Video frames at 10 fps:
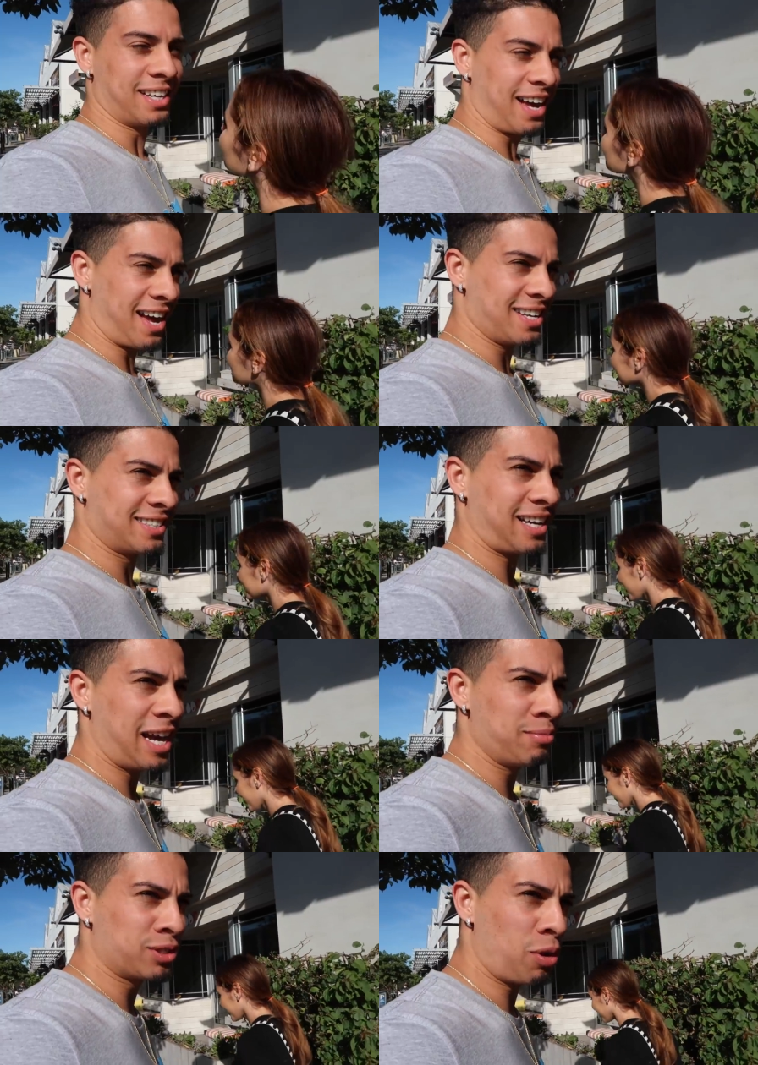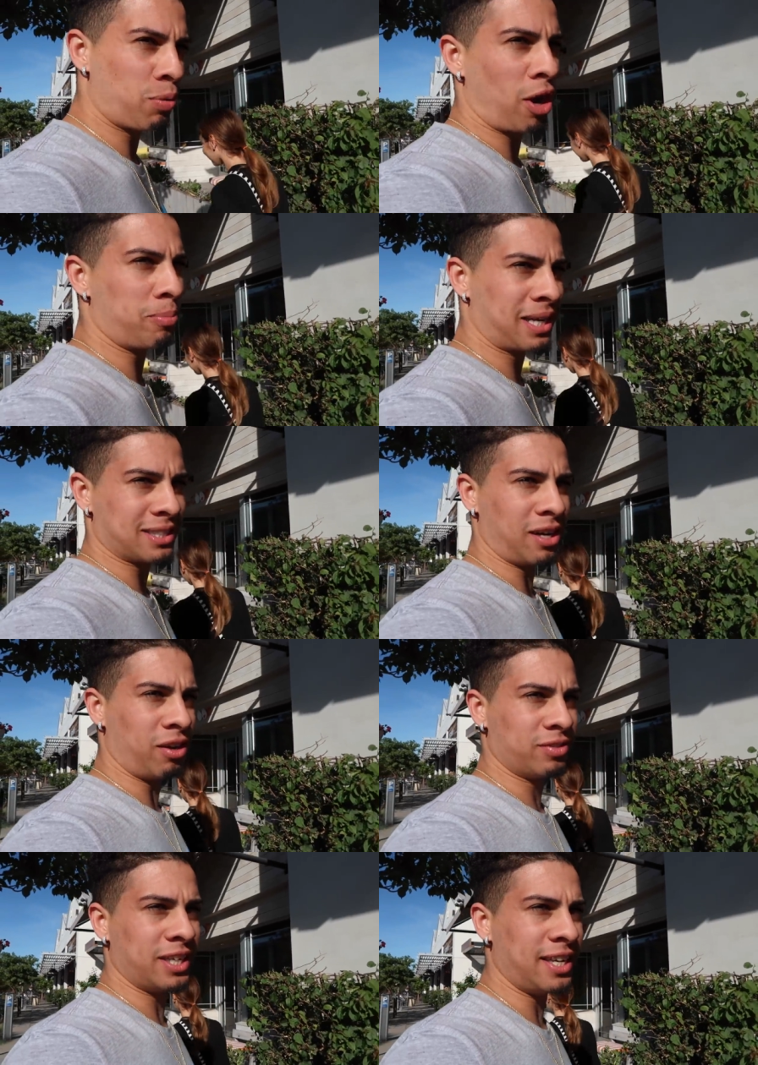Guys, I am so proud of
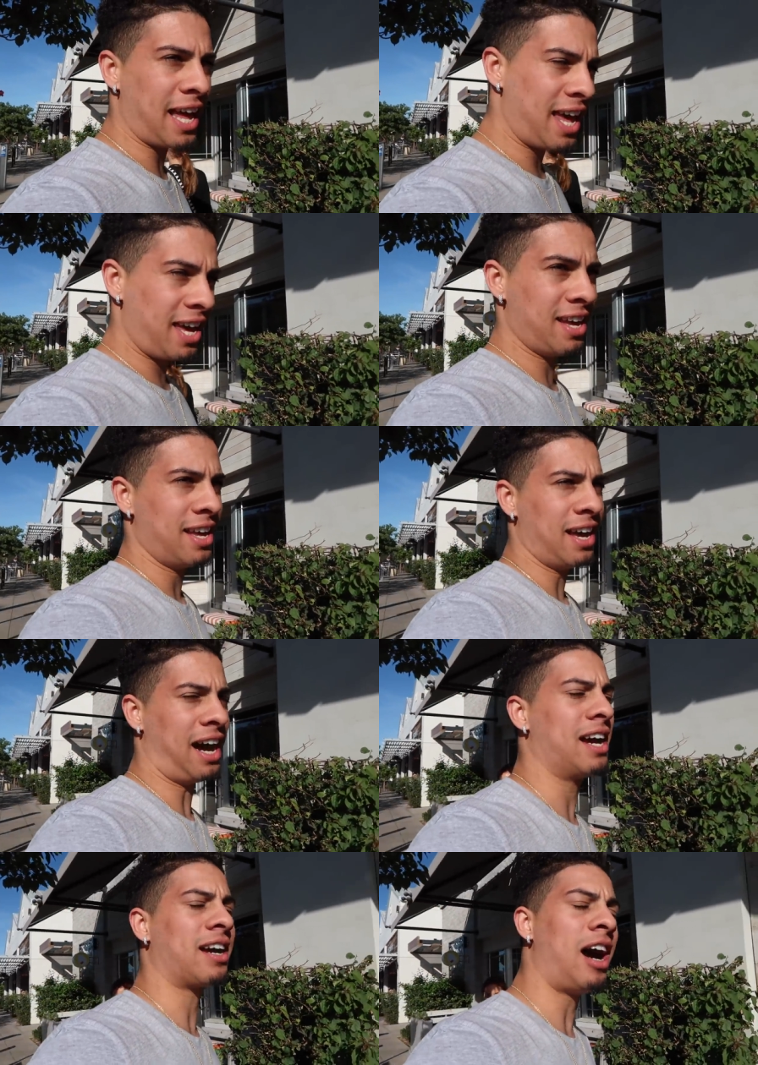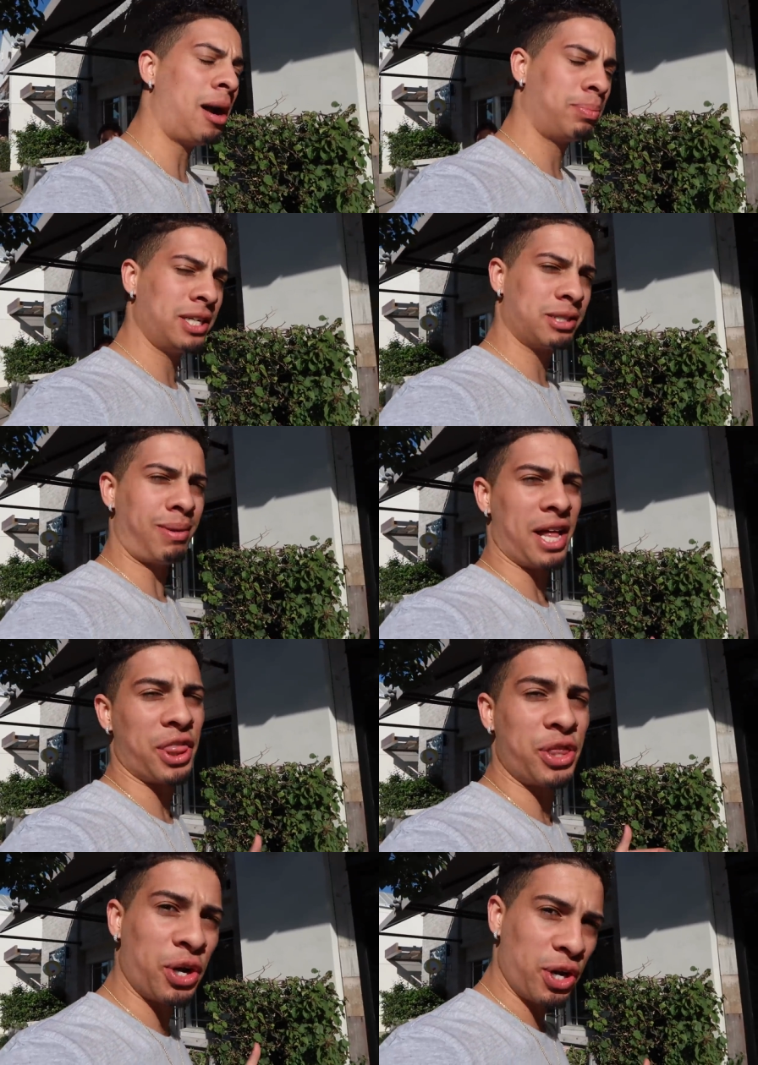myself. Today, I accomplished my
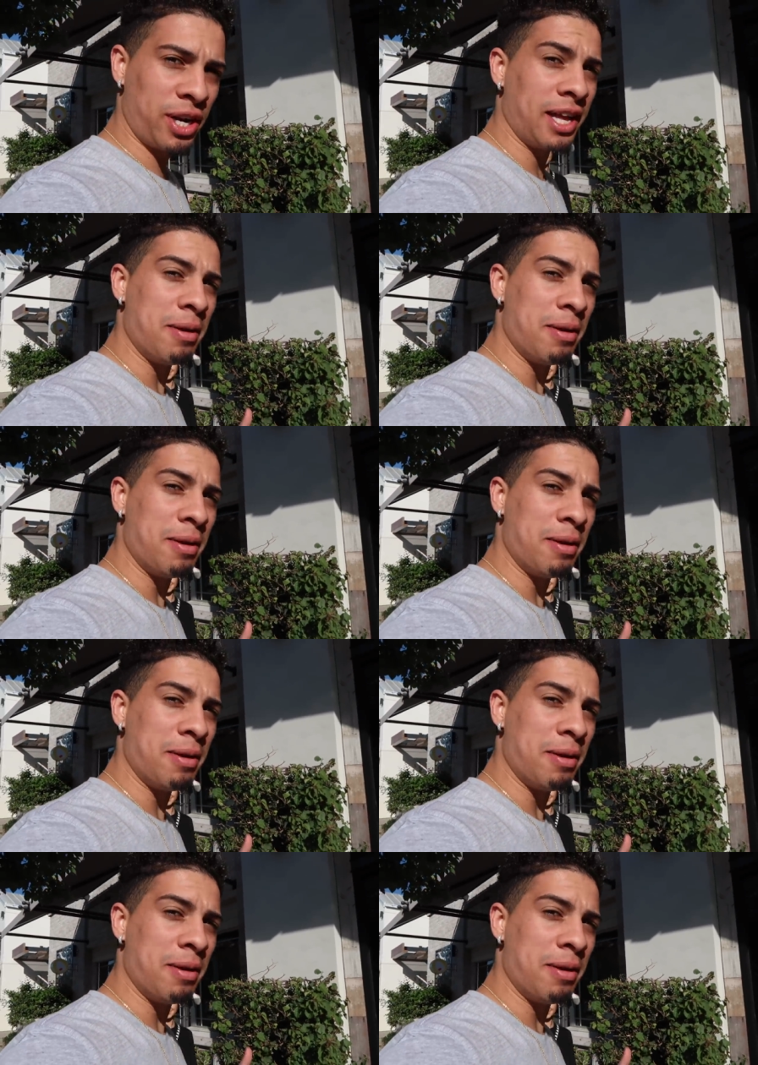third